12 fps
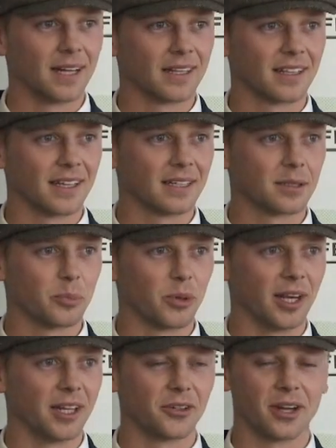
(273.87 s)
I think
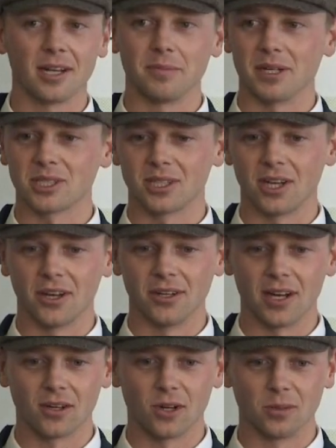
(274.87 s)
brilliant ride by
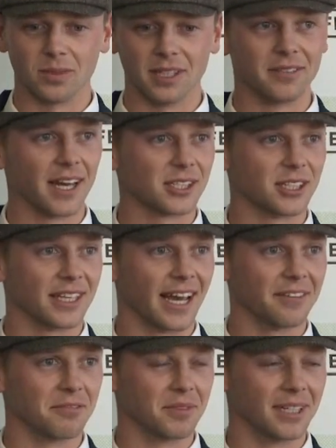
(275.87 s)
Stallone. I can't believe they actually
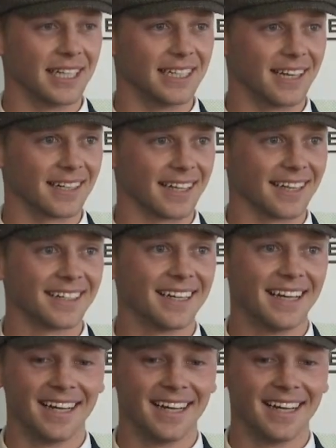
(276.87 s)
gave him the lead like that.